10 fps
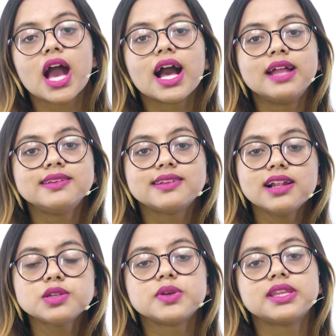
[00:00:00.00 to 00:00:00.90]

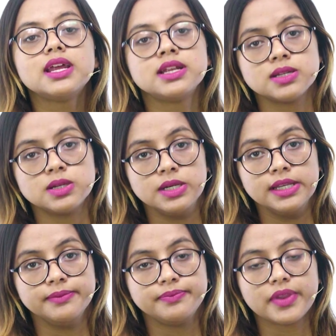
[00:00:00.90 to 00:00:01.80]
Consult with an
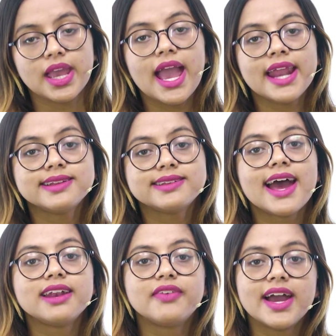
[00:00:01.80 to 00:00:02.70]
attorney. It is
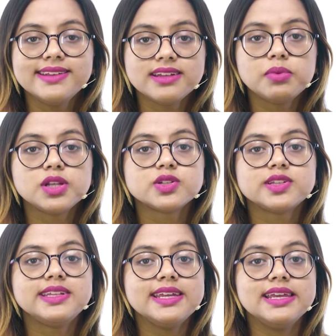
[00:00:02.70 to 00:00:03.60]
advisable to
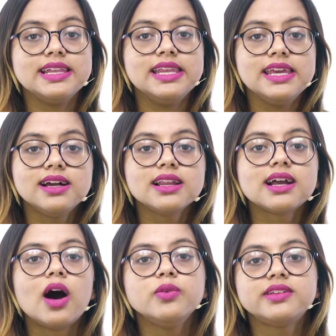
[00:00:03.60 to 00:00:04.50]
seek legal
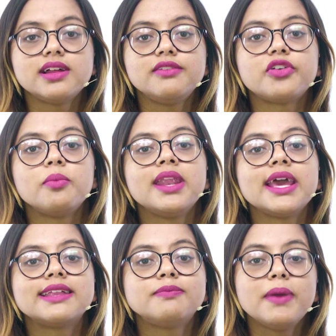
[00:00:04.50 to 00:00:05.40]
counsel from an
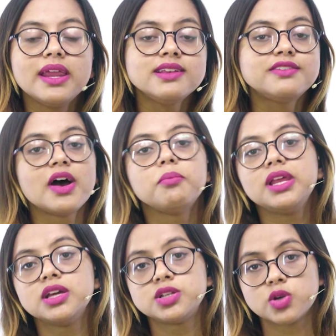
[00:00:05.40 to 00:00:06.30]
experienced
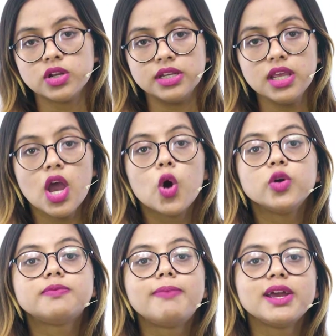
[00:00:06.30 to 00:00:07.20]
family attorney
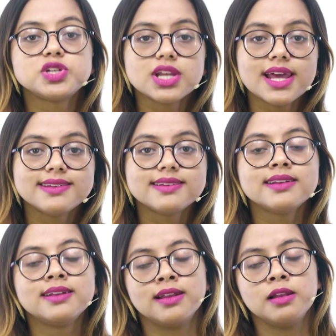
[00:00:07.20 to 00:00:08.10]
who specializes
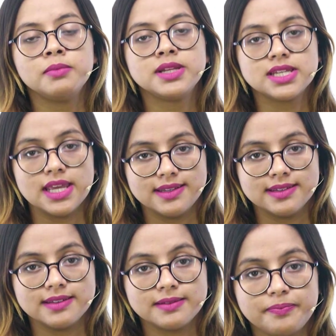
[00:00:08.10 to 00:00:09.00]
in annulment
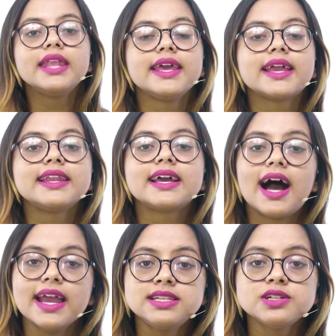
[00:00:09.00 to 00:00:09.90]
cases. They can
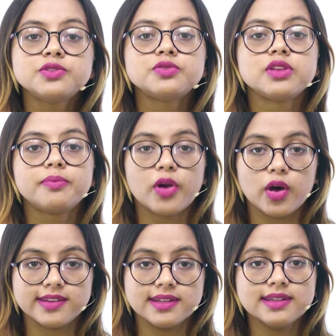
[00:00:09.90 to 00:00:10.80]
guide you through the
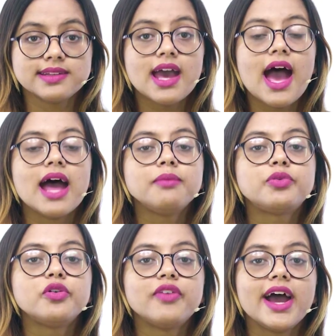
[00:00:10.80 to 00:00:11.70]
process and
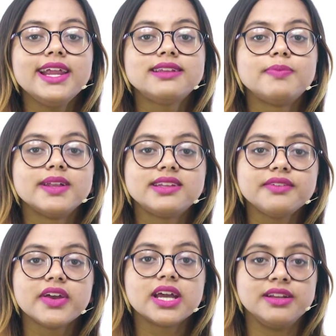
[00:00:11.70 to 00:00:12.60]
provide
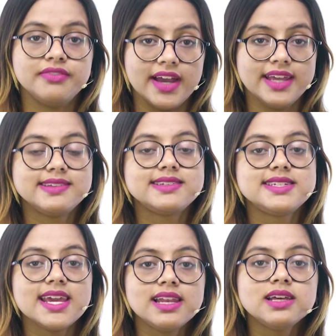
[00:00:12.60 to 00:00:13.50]
specific advice
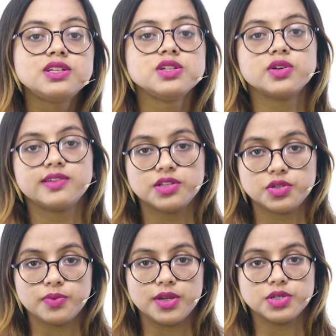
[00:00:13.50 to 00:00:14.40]
tailored to your
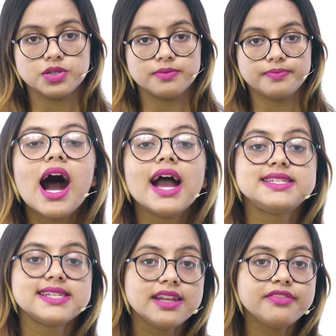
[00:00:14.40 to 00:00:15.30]
situation.
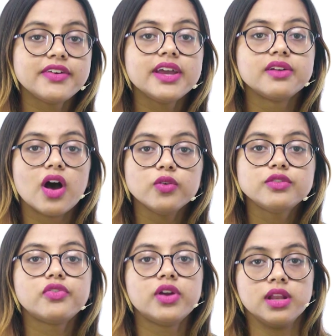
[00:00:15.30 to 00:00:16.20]
Identify
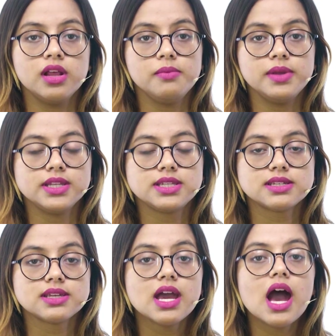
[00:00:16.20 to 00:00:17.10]
grounds for annulment.
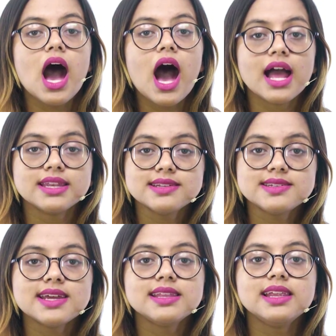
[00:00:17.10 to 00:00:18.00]

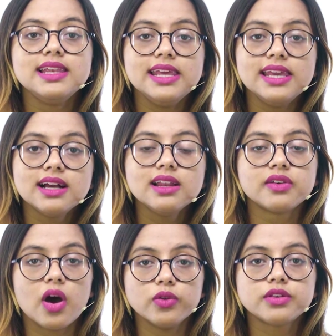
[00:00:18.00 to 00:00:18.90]
Understand the legal
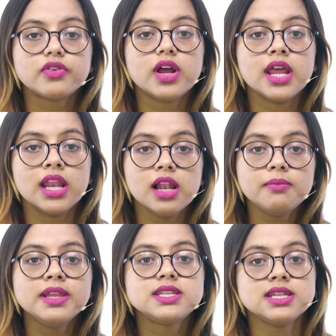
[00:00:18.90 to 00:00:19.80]
grounds for
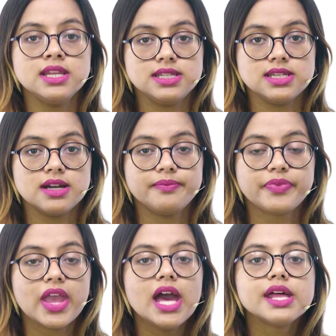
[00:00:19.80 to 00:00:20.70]
annulment in India.
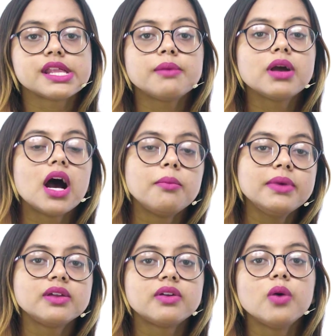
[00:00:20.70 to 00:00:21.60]
Some
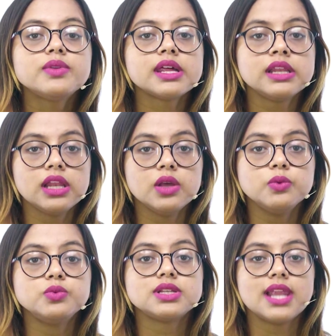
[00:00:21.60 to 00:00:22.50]
common grounds
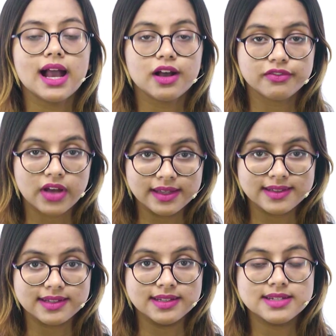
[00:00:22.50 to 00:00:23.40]
include lack of
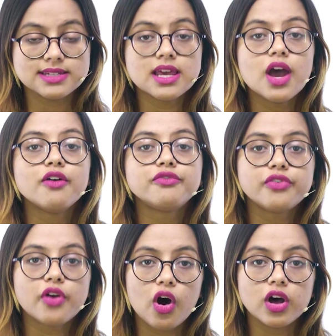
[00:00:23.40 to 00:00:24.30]
consent,
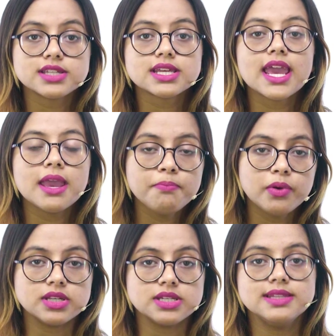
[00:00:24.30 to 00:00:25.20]
fraud,
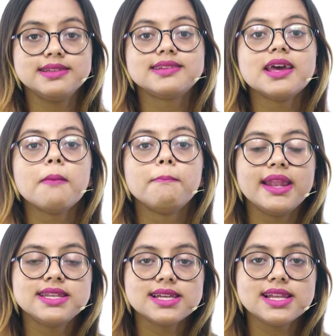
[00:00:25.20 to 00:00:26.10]
impotence,
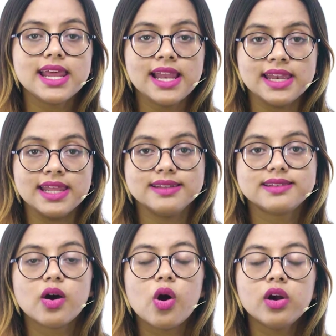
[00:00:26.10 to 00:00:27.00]
mental
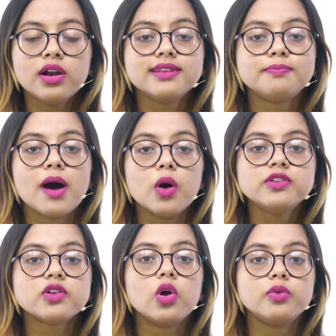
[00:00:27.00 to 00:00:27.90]
illness, or a
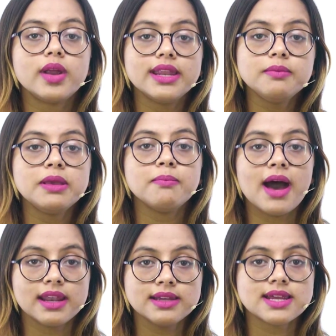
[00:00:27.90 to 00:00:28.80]
spouse already being
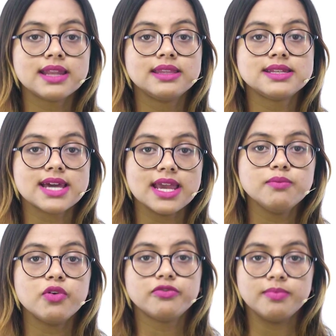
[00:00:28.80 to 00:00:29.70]
married at the
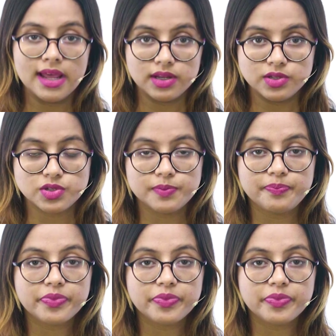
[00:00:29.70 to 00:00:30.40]
time of marriage.